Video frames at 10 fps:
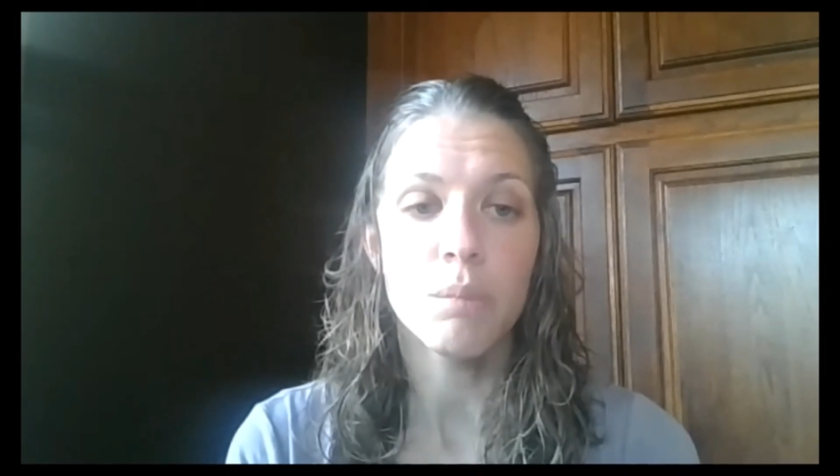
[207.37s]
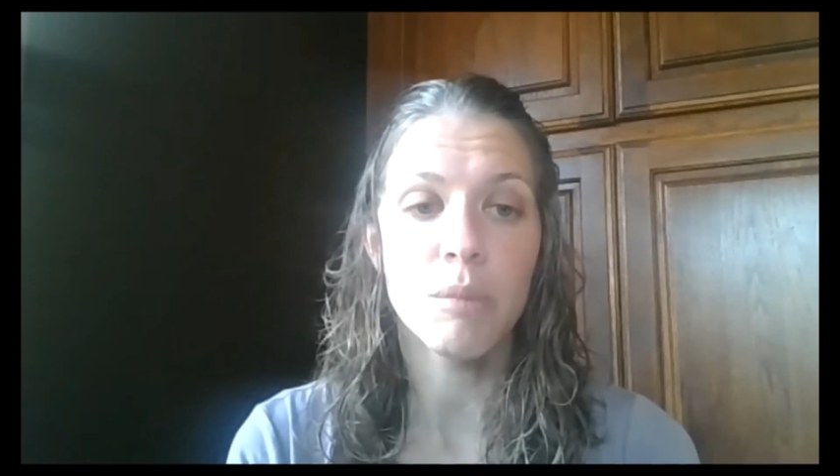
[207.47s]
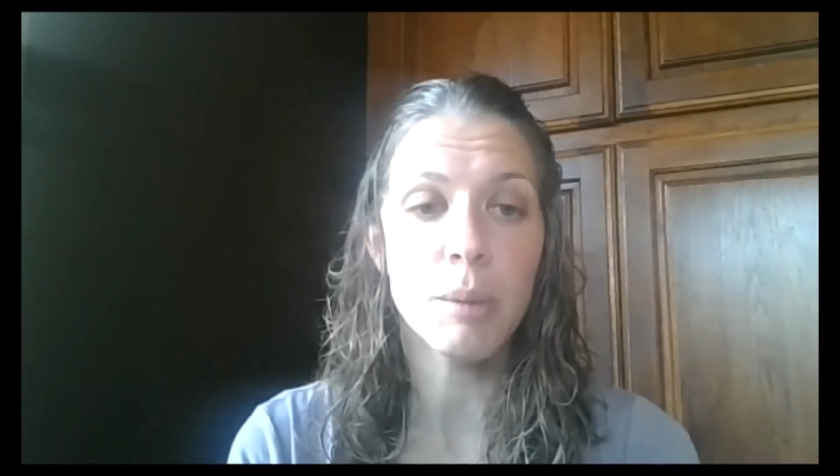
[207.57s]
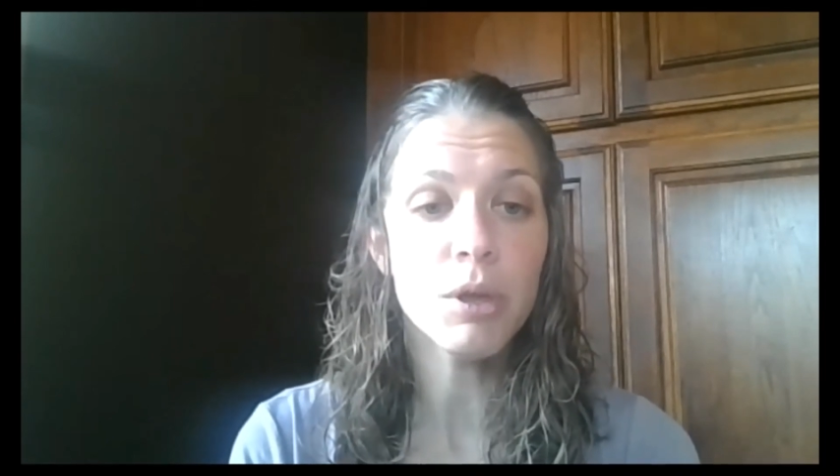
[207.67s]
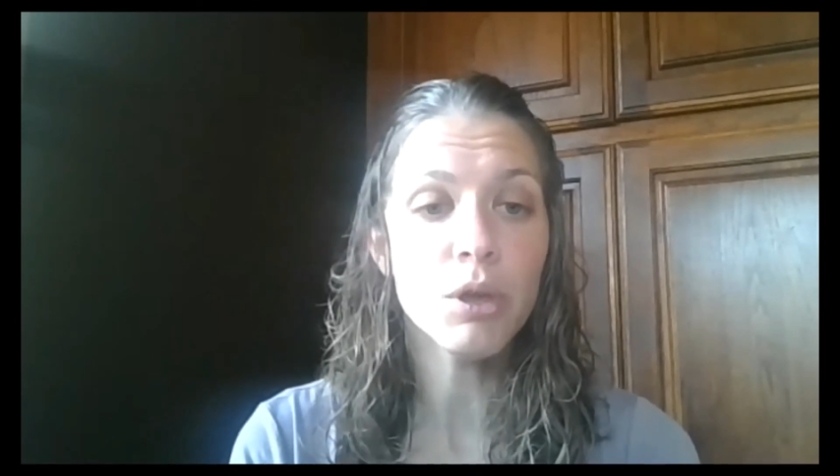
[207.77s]

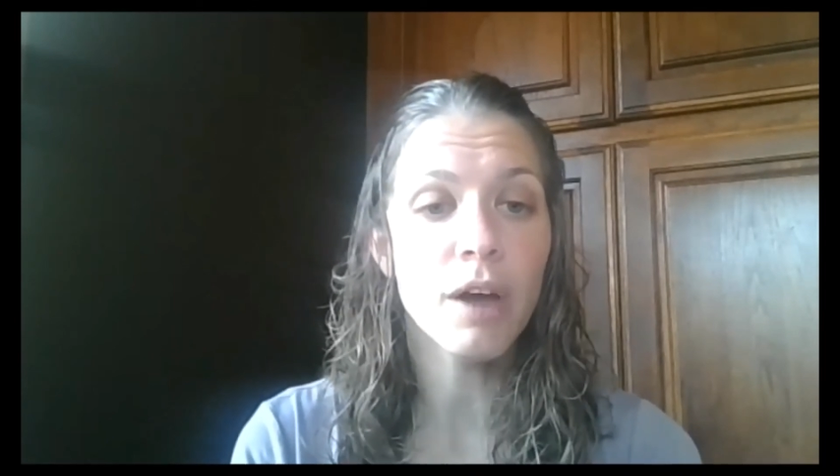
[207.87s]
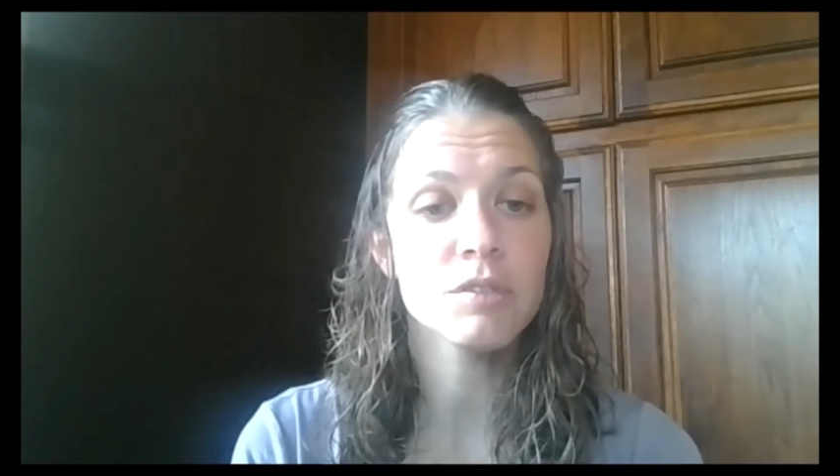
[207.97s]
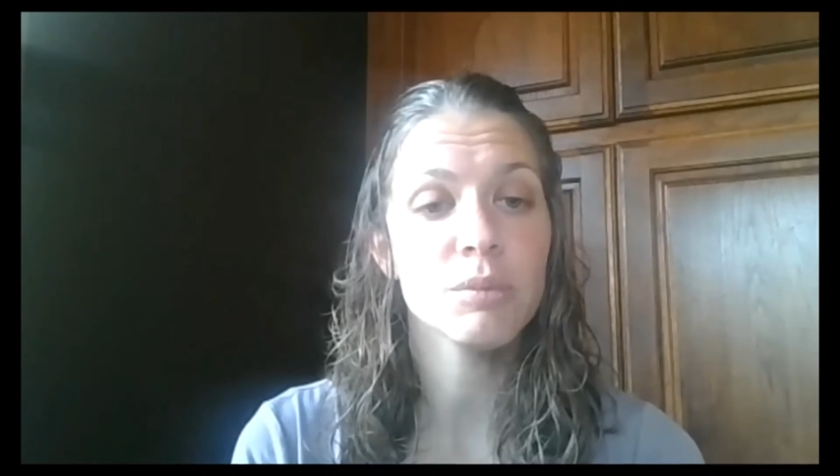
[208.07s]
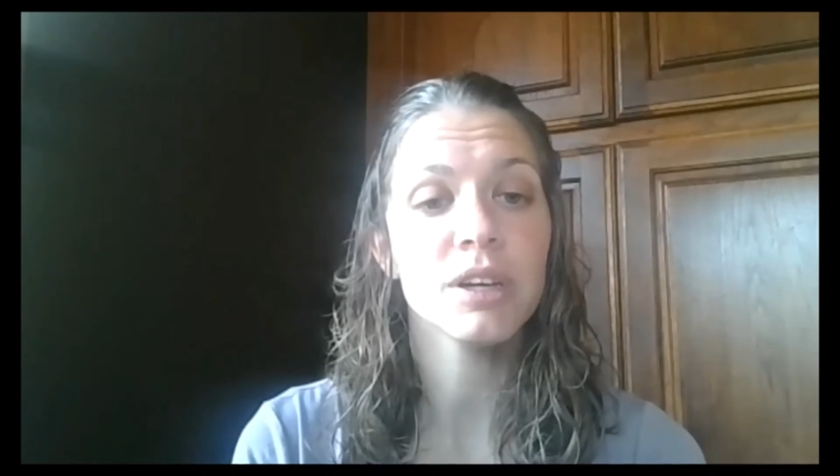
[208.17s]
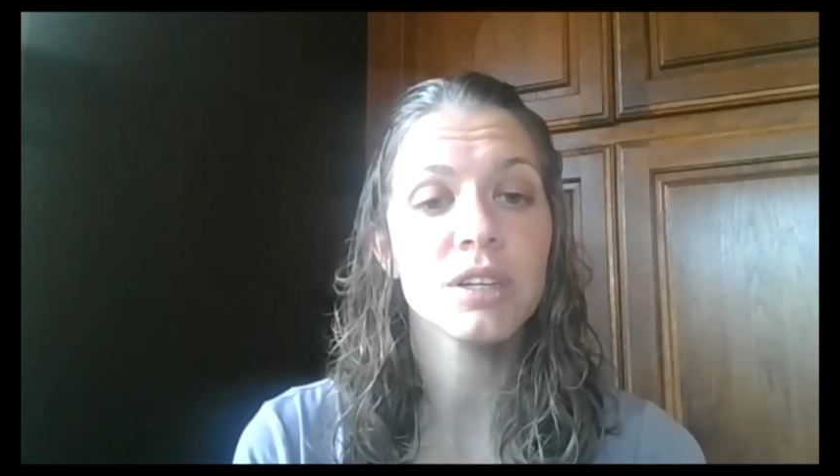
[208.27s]
Maybe you have
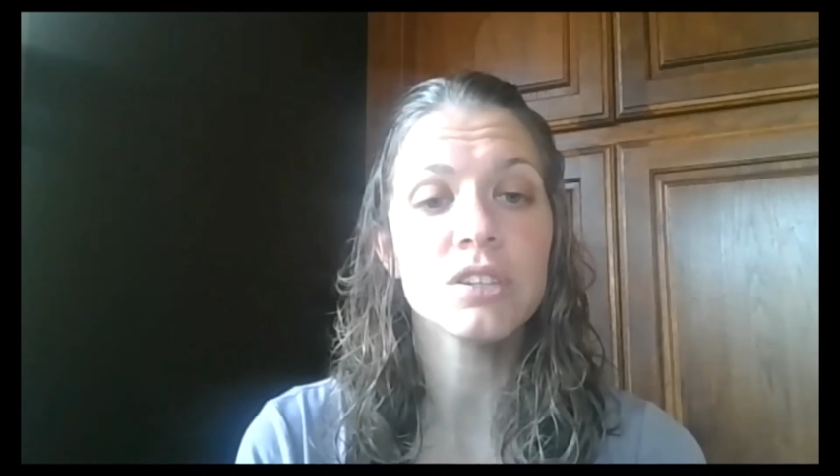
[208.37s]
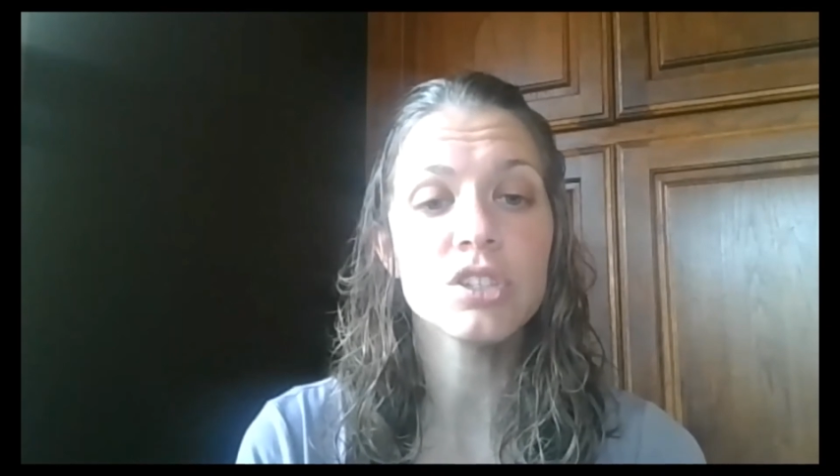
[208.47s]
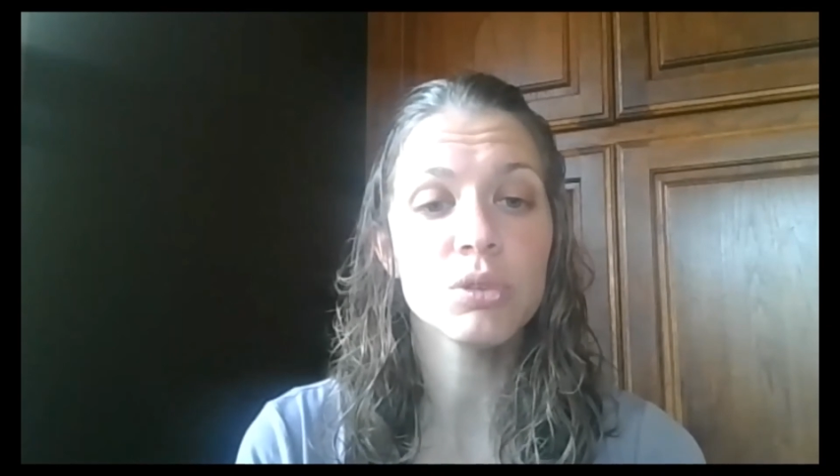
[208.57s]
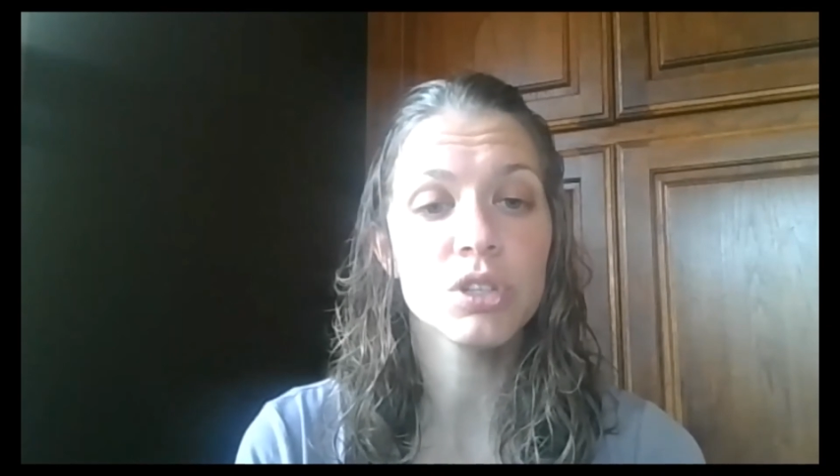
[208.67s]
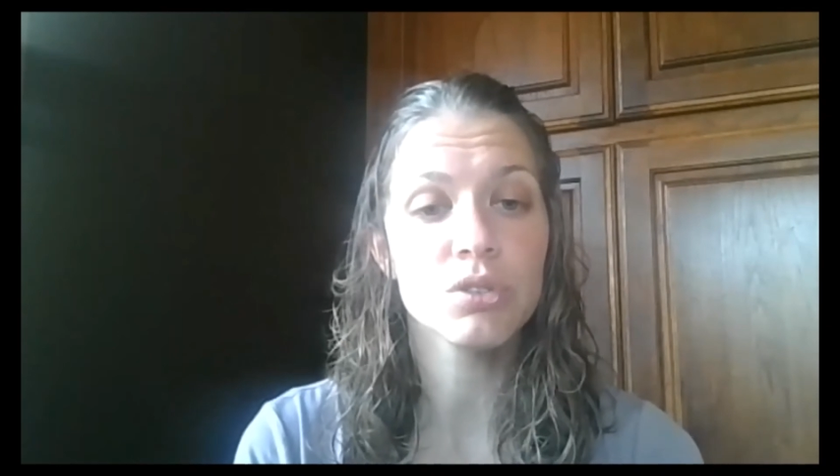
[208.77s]
some ideas
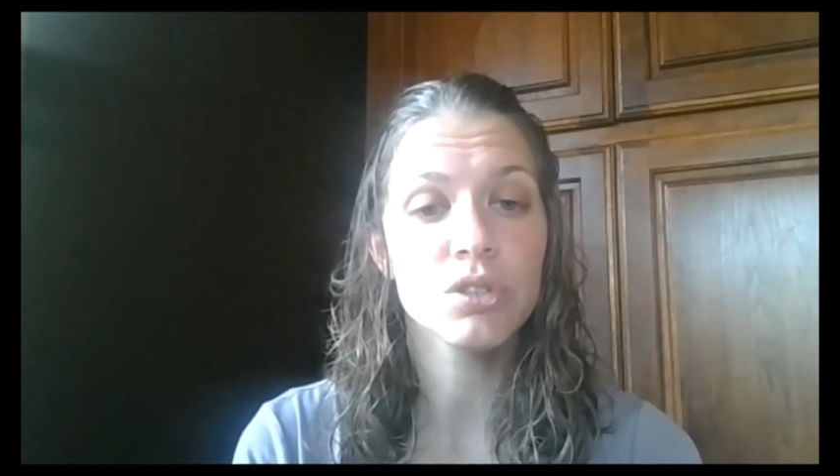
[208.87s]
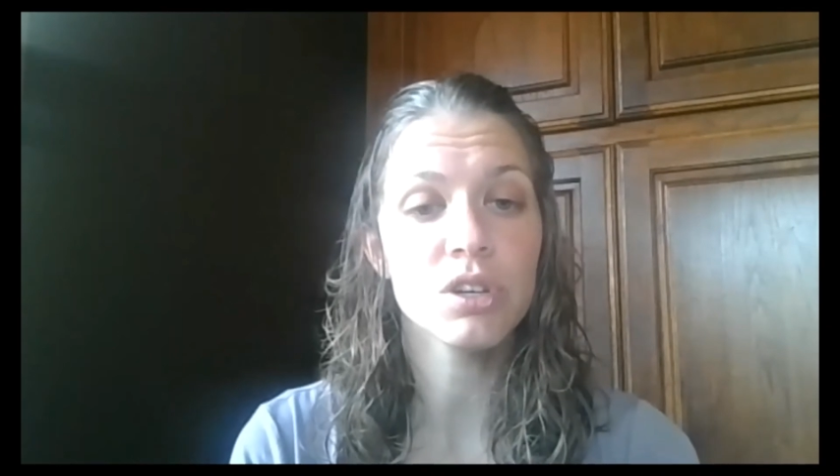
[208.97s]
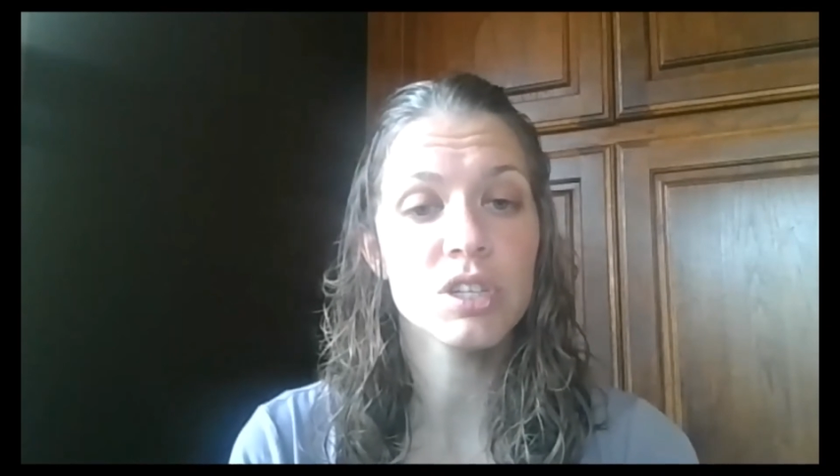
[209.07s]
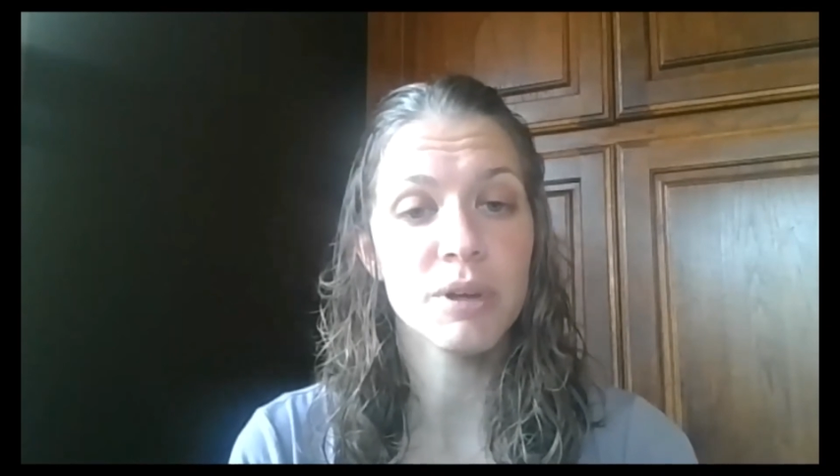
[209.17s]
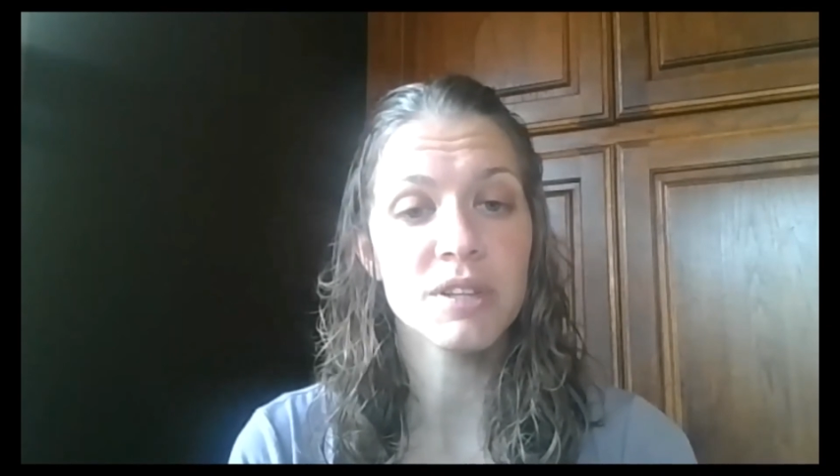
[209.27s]
to reduce your
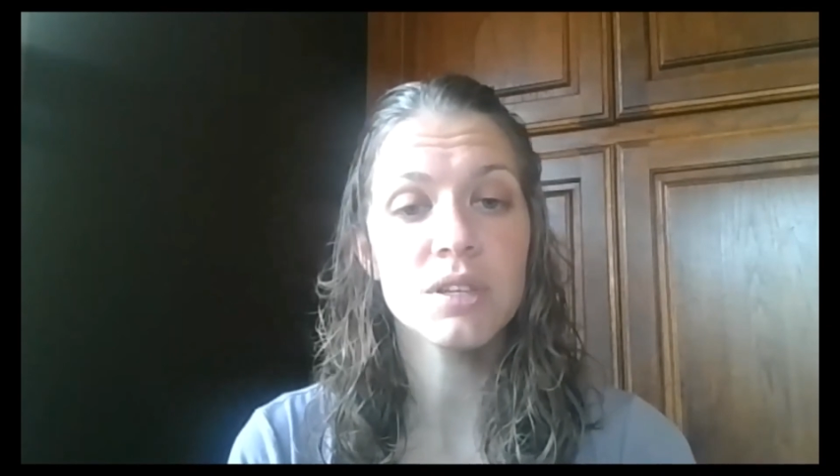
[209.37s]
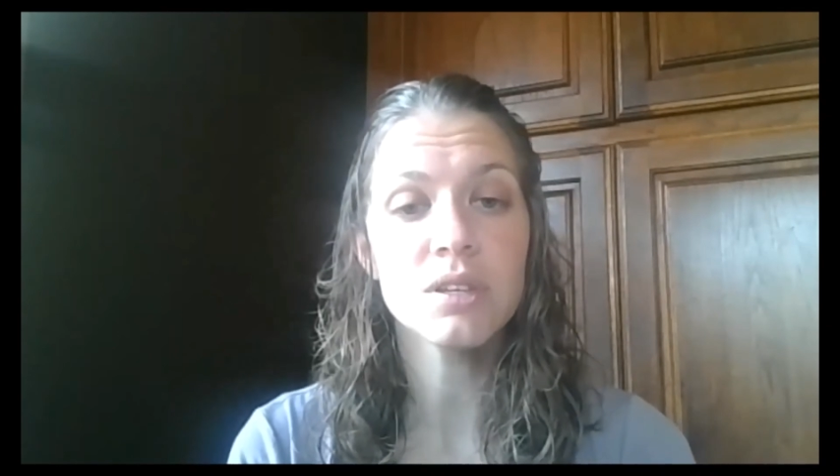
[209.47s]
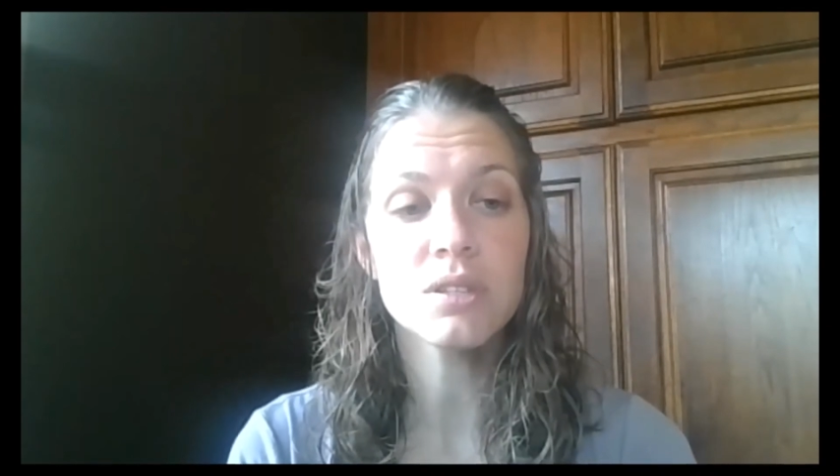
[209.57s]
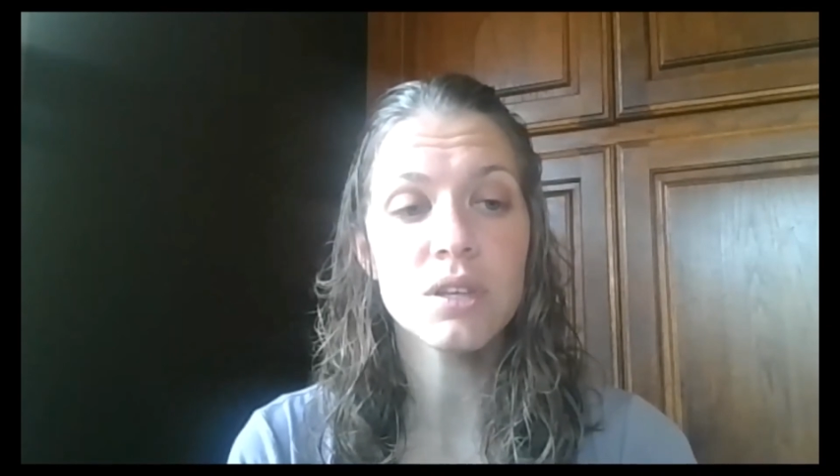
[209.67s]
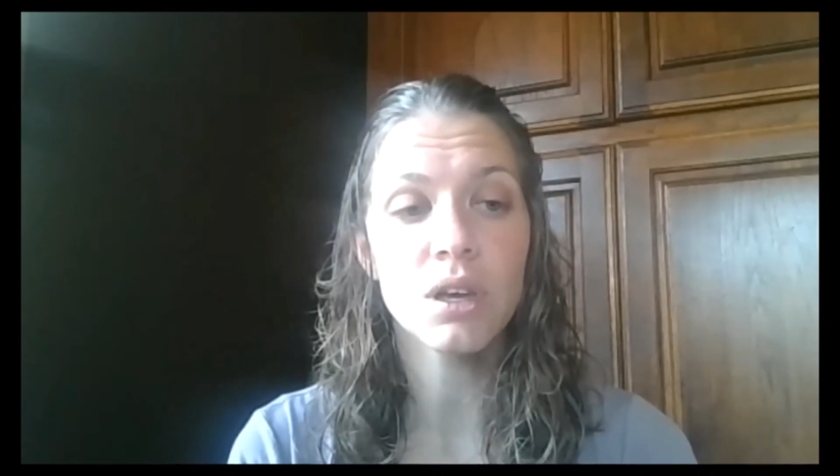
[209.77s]

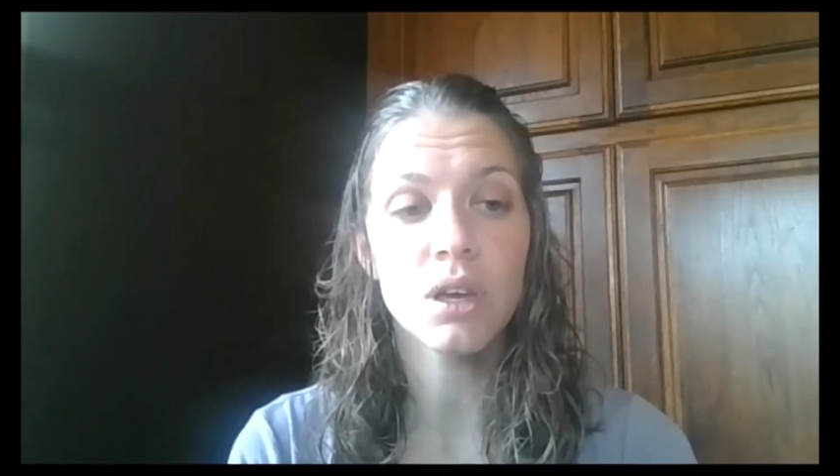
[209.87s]
expenses,